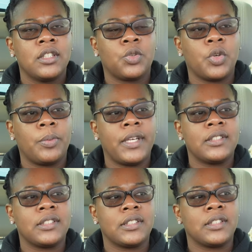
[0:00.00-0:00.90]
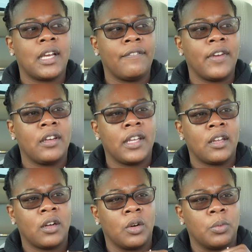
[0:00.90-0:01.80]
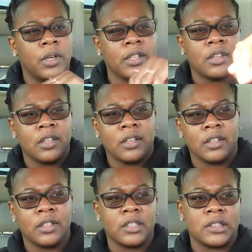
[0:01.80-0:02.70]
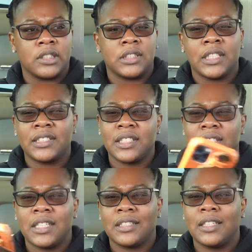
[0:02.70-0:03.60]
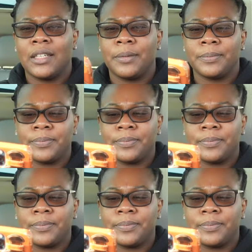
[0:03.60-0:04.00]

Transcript: 3 weeks, I found out on what, the 16th, I think?